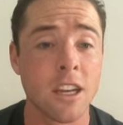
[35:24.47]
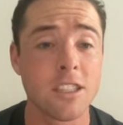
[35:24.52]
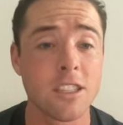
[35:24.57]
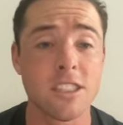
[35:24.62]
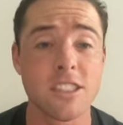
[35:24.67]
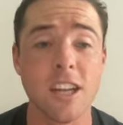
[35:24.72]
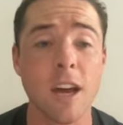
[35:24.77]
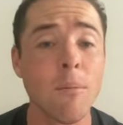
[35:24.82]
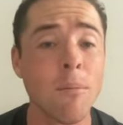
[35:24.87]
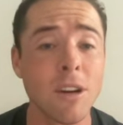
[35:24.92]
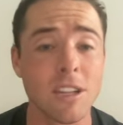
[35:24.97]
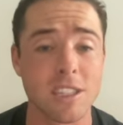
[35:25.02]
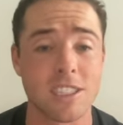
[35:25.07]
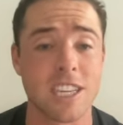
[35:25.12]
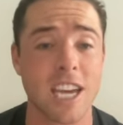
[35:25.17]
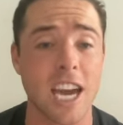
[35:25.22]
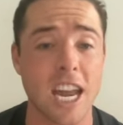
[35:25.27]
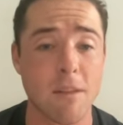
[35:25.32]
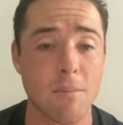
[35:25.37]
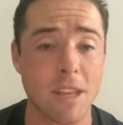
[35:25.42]
Someone's
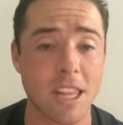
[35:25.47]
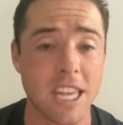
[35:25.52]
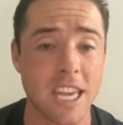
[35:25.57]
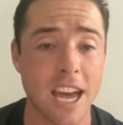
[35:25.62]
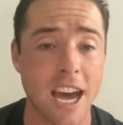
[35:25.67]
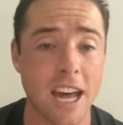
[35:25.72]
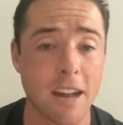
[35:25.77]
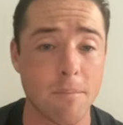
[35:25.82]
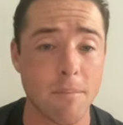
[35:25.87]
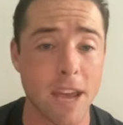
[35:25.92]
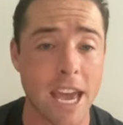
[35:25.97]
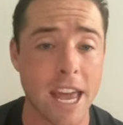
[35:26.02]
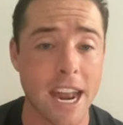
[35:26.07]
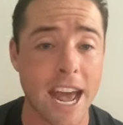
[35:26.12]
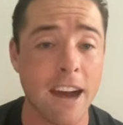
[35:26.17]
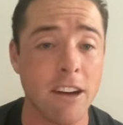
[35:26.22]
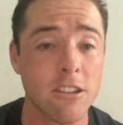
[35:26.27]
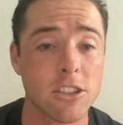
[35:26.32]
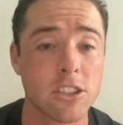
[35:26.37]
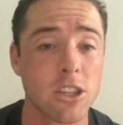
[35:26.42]
got to be the odd man
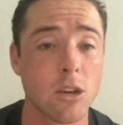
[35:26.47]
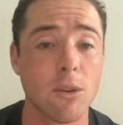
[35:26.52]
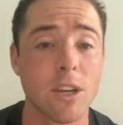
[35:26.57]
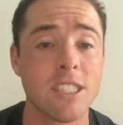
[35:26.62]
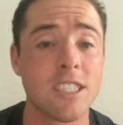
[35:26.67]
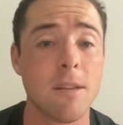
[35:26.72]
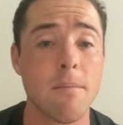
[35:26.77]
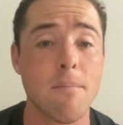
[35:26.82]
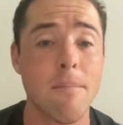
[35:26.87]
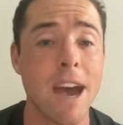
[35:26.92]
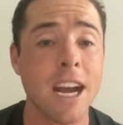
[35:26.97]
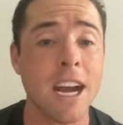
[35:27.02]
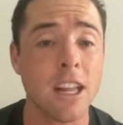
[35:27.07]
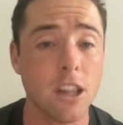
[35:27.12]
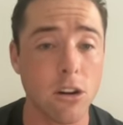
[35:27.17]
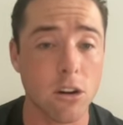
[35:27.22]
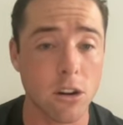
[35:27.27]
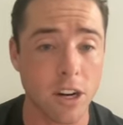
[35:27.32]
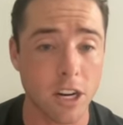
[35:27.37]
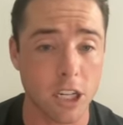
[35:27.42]
out. So is it
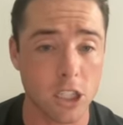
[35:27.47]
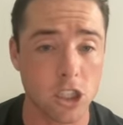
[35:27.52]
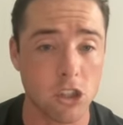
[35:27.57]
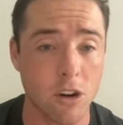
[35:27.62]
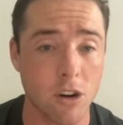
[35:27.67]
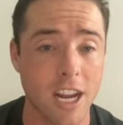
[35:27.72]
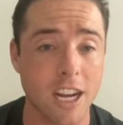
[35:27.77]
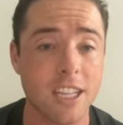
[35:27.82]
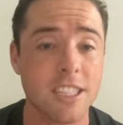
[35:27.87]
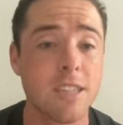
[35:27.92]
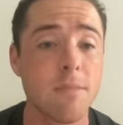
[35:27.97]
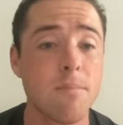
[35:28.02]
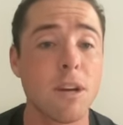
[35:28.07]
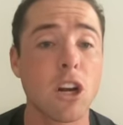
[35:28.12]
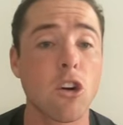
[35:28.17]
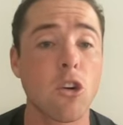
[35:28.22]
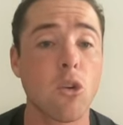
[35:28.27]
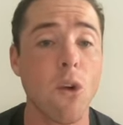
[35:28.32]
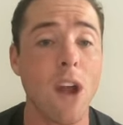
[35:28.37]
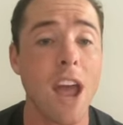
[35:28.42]
Meckler in a trade? Is it
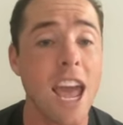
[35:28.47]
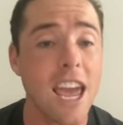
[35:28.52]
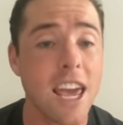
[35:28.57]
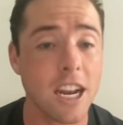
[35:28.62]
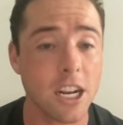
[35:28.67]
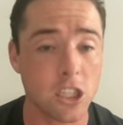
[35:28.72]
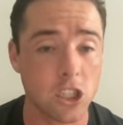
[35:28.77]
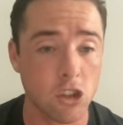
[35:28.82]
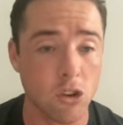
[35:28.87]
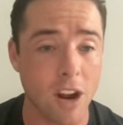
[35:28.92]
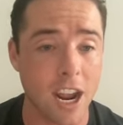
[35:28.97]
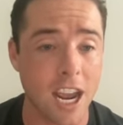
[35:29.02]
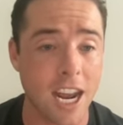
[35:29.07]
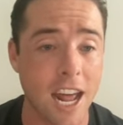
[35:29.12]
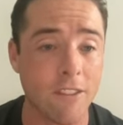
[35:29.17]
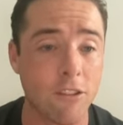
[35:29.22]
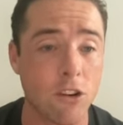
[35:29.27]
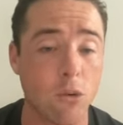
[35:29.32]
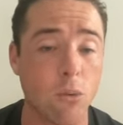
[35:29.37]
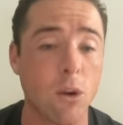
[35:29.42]
McCrae in a trade
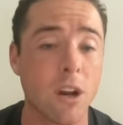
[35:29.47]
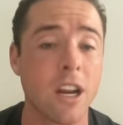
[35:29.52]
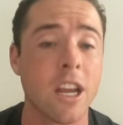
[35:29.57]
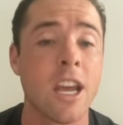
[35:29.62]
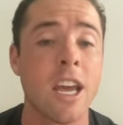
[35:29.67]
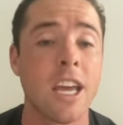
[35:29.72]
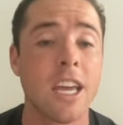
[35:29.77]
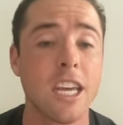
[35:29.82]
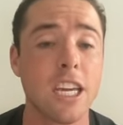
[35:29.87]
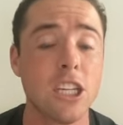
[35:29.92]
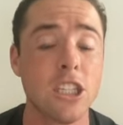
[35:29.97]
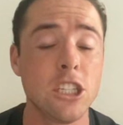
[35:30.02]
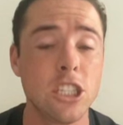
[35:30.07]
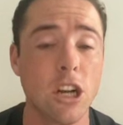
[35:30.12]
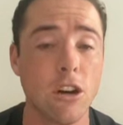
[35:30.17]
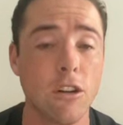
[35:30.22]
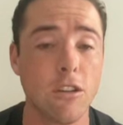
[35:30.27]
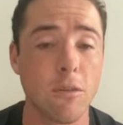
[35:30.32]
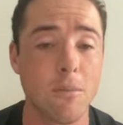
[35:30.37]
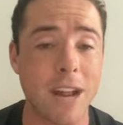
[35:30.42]
after what he
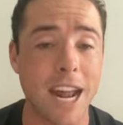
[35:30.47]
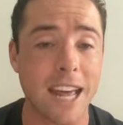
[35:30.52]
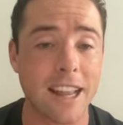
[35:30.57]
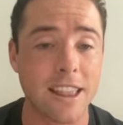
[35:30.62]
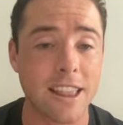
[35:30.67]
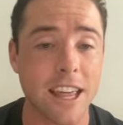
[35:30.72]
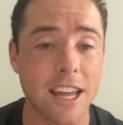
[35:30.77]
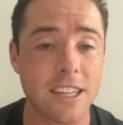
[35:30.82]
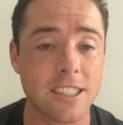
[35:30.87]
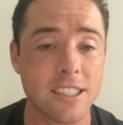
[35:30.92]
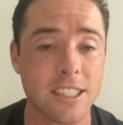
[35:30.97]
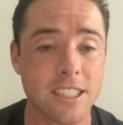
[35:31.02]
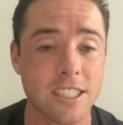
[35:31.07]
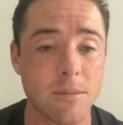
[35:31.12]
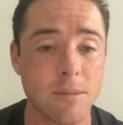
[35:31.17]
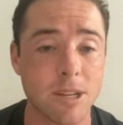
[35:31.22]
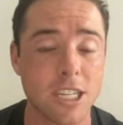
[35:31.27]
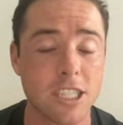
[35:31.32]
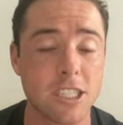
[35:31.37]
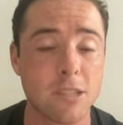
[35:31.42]
showed from an athleticism
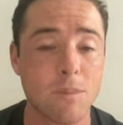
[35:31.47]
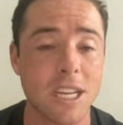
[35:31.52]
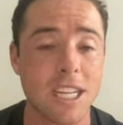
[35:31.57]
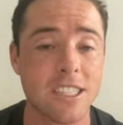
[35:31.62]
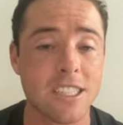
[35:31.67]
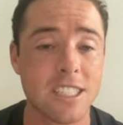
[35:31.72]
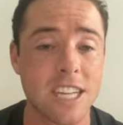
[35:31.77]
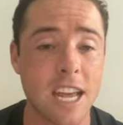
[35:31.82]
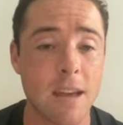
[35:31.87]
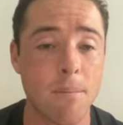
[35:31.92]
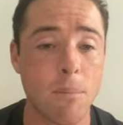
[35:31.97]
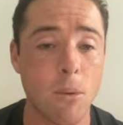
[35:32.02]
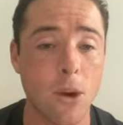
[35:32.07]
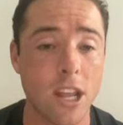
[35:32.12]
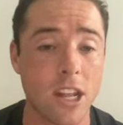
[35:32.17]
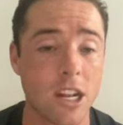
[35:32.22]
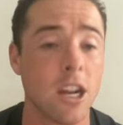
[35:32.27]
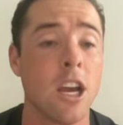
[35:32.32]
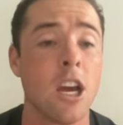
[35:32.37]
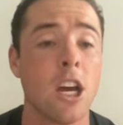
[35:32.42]
and a speed
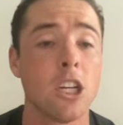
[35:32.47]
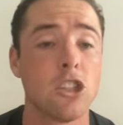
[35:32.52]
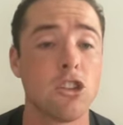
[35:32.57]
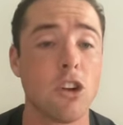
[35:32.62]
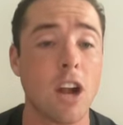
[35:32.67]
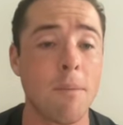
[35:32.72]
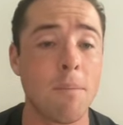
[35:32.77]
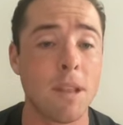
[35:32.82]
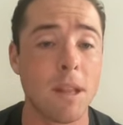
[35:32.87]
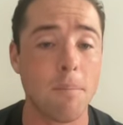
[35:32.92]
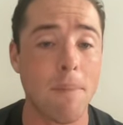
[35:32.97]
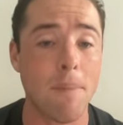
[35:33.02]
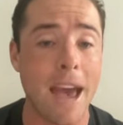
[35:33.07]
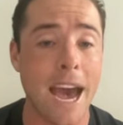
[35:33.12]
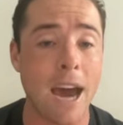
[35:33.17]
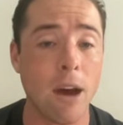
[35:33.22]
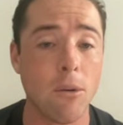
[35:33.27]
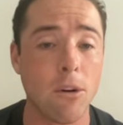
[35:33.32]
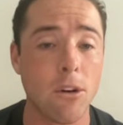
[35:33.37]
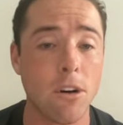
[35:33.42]
standpoint and dropping the
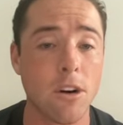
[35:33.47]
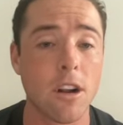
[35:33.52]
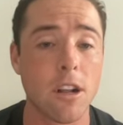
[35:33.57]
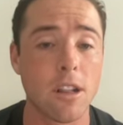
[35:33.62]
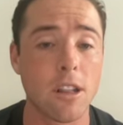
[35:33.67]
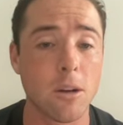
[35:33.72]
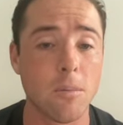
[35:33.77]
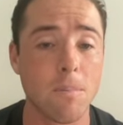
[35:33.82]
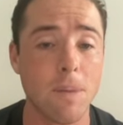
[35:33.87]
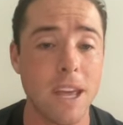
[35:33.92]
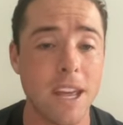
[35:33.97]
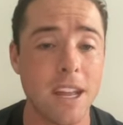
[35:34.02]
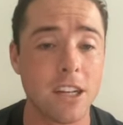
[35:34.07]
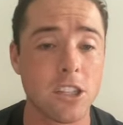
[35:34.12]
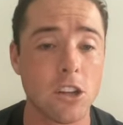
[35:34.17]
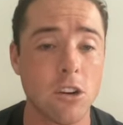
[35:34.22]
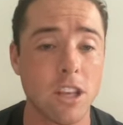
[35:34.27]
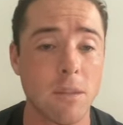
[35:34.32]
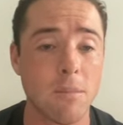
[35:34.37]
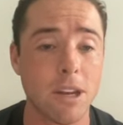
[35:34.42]
power a little bit
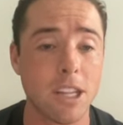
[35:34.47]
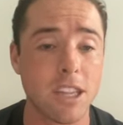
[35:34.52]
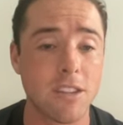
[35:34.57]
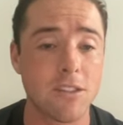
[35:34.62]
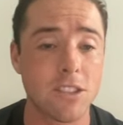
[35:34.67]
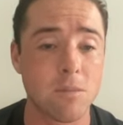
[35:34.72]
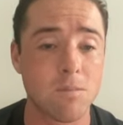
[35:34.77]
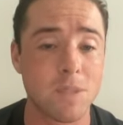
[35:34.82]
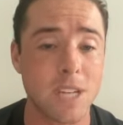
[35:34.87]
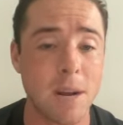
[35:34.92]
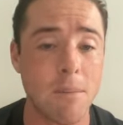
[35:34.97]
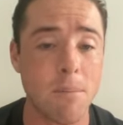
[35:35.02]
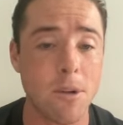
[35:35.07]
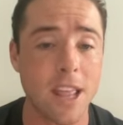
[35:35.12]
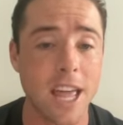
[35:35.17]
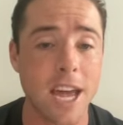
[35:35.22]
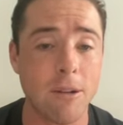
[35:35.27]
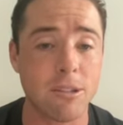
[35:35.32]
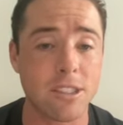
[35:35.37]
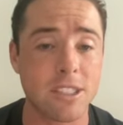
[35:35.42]
during the month of September?
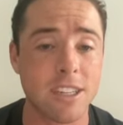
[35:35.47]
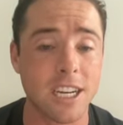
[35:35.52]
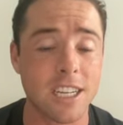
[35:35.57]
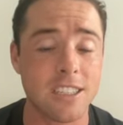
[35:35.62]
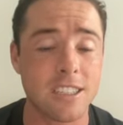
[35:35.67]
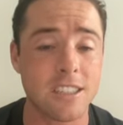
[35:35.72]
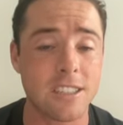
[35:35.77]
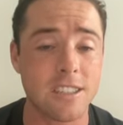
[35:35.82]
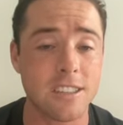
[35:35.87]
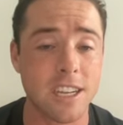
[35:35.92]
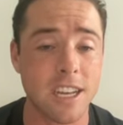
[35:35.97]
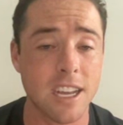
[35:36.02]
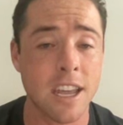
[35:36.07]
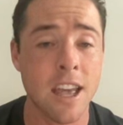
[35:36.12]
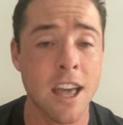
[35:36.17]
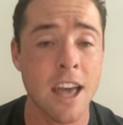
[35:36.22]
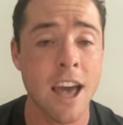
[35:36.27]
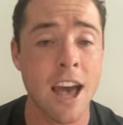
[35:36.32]
That was nice to see.